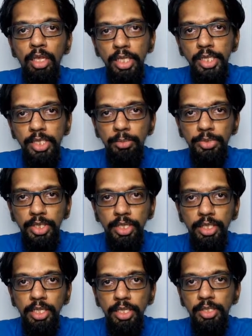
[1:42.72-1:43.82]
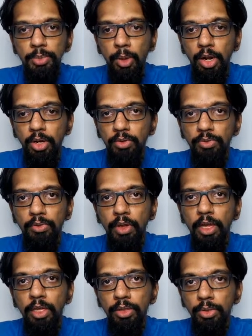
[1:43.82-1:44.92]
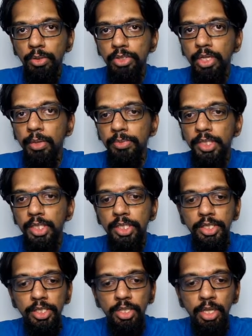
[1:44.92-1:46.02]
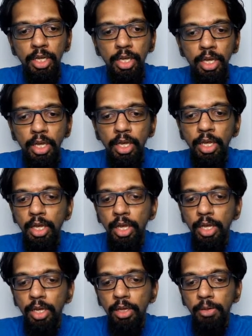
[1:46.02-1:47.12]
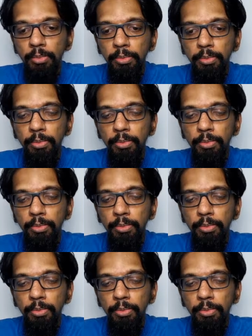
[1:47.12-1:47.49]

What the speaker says: this subject is one of those subjects. I